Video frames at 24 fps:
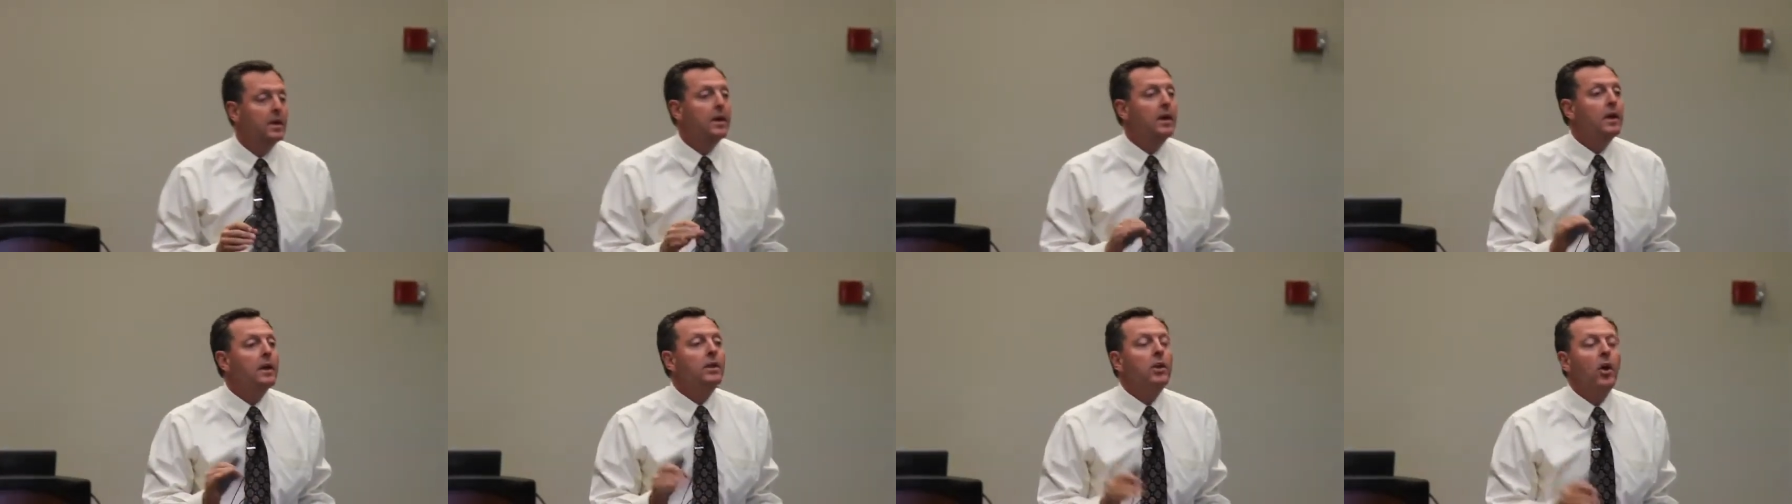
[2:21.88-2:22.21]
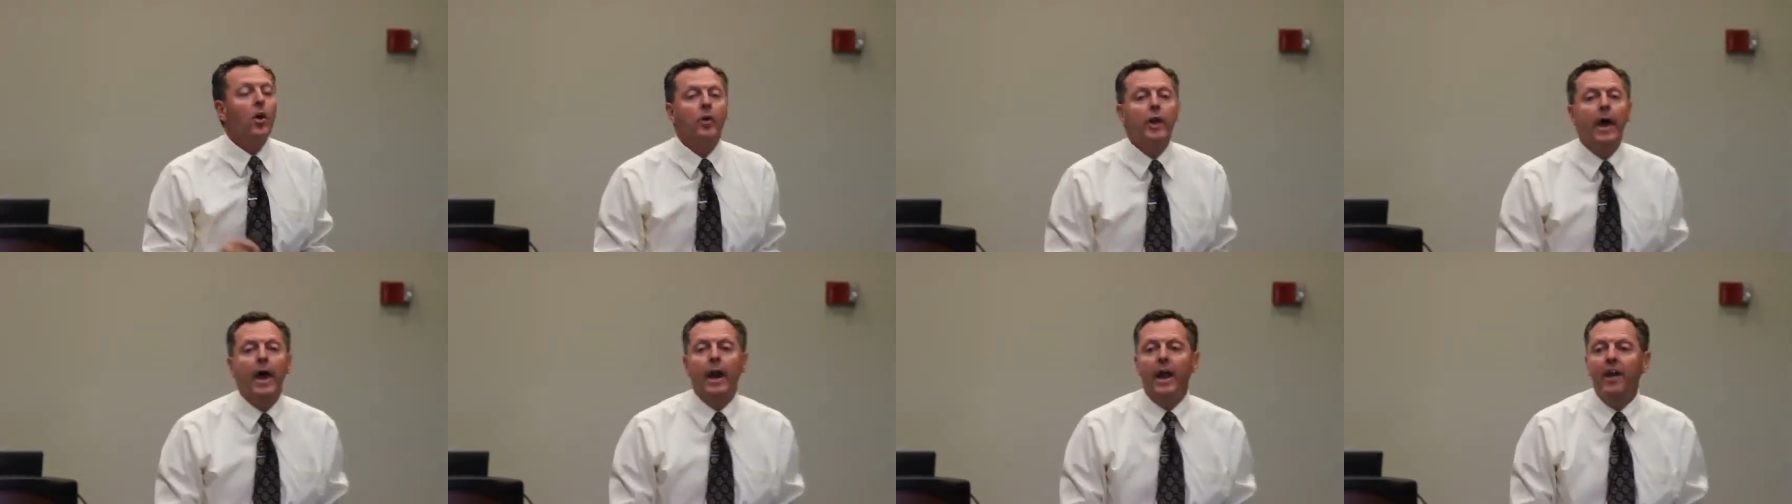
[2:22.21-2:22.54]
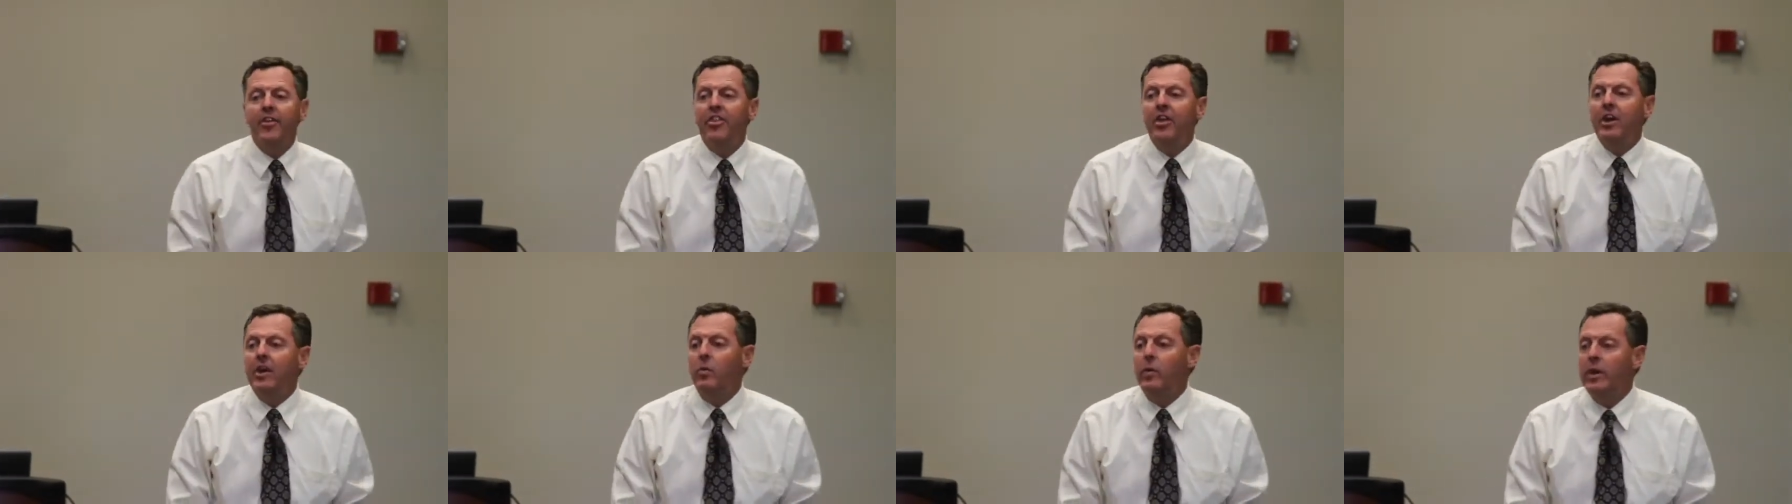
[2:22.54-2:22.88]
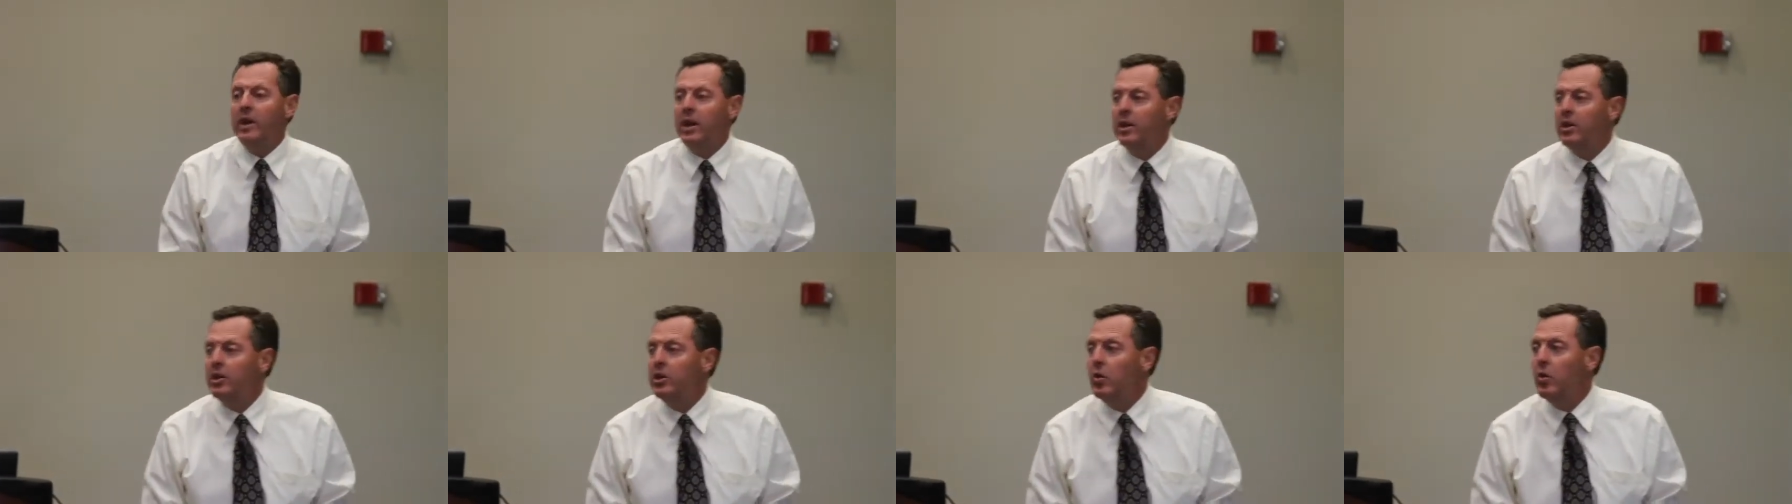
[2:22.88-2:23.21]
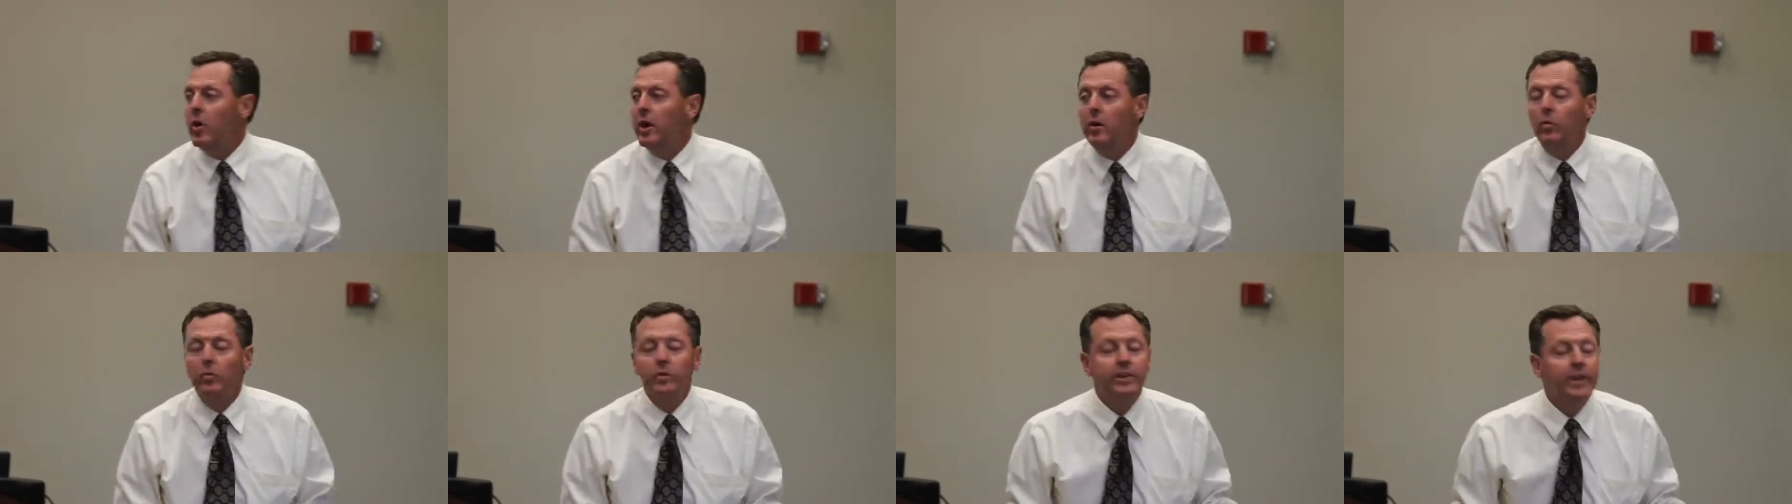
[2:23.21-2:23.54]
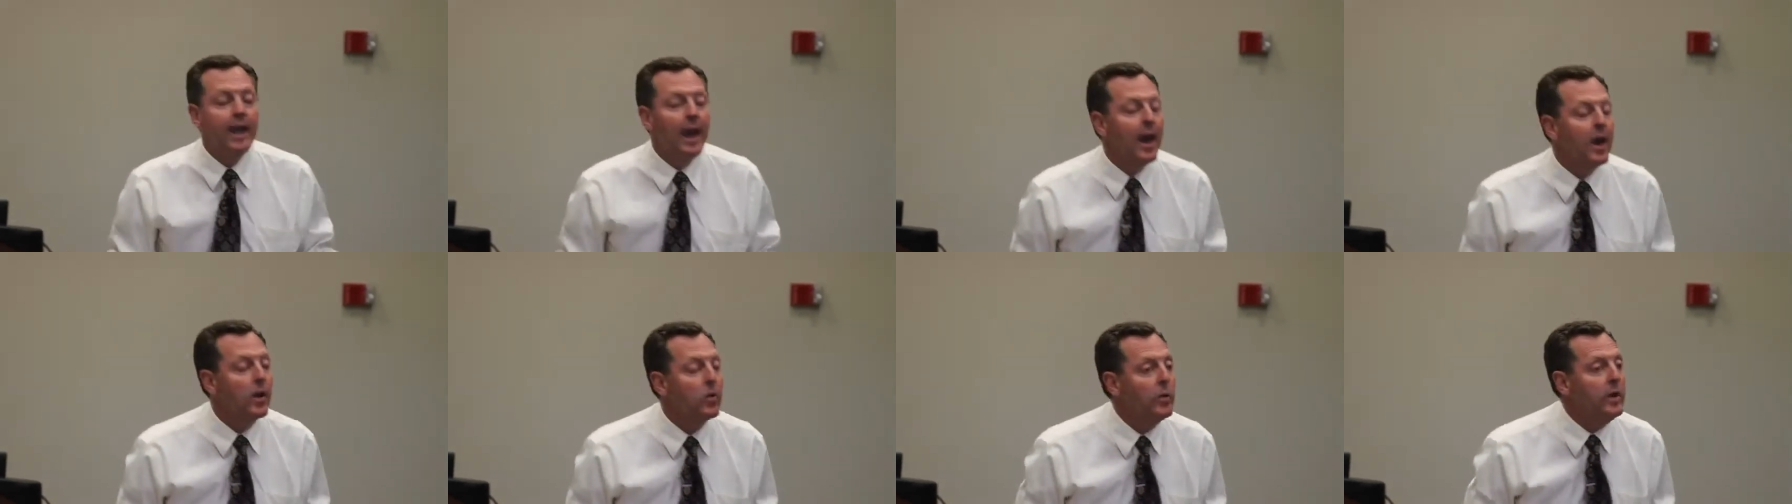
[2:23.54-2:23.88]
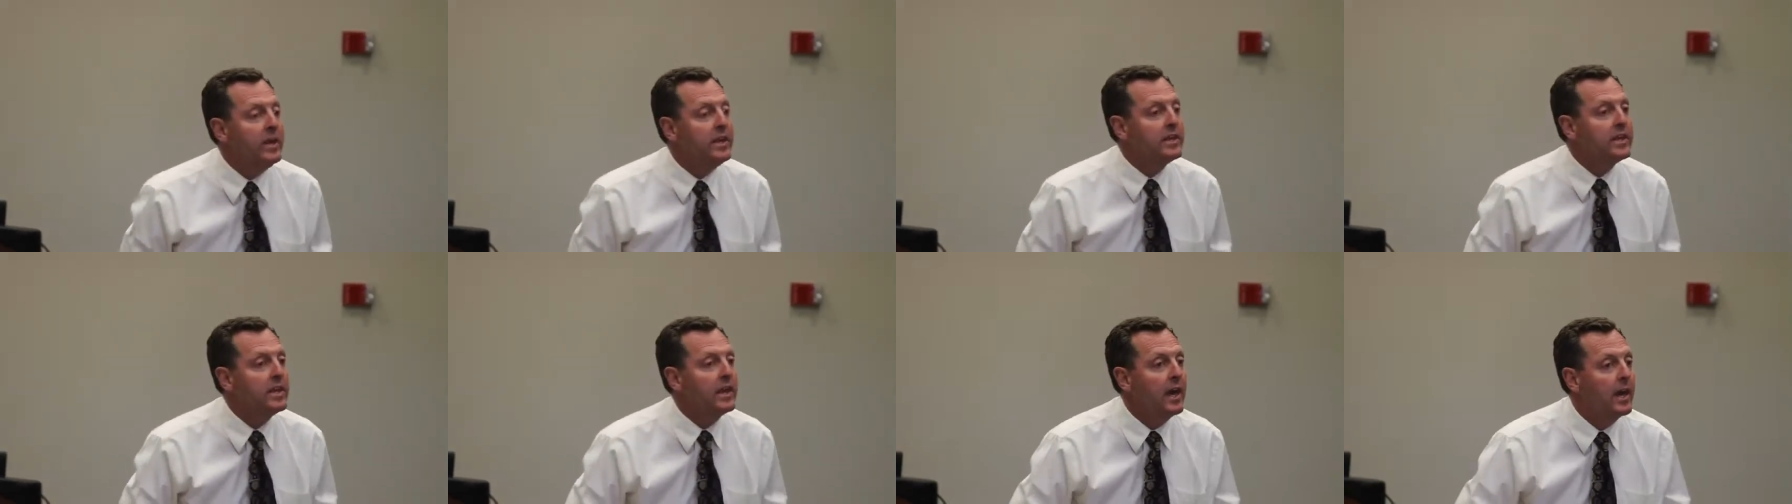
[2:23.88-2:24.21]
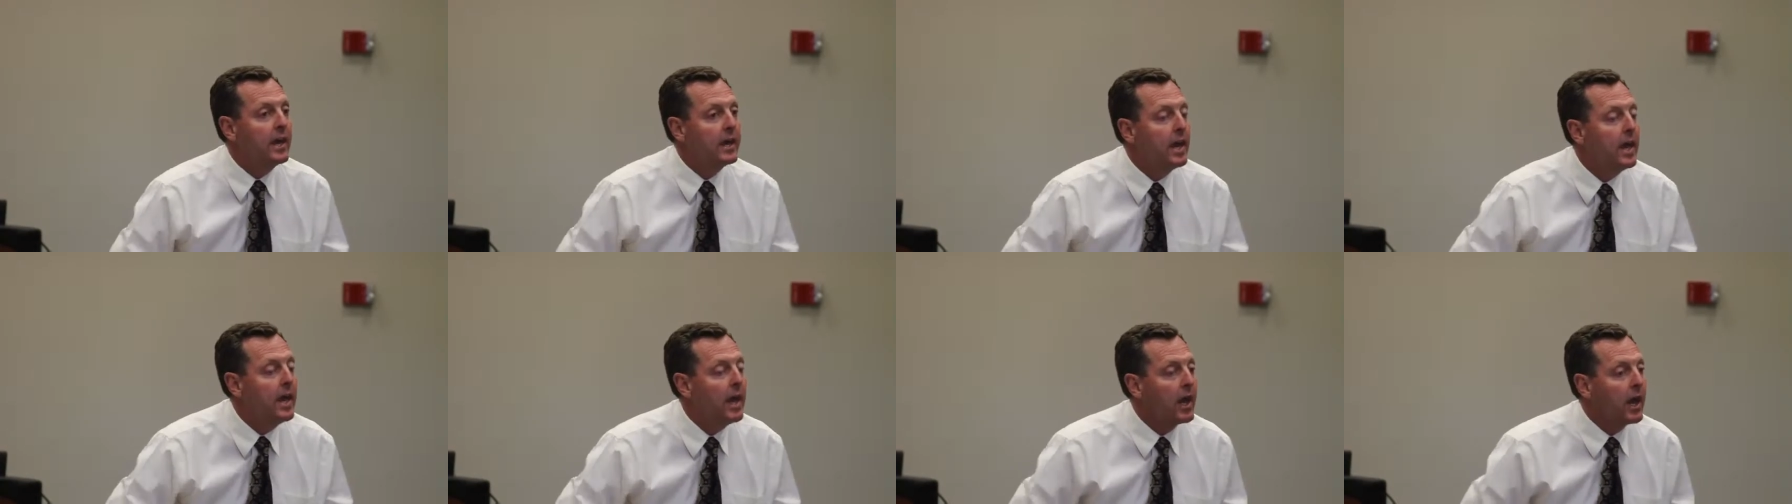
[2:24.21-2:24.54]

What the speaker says: "No, Dad, I think we can do it." Down we sit,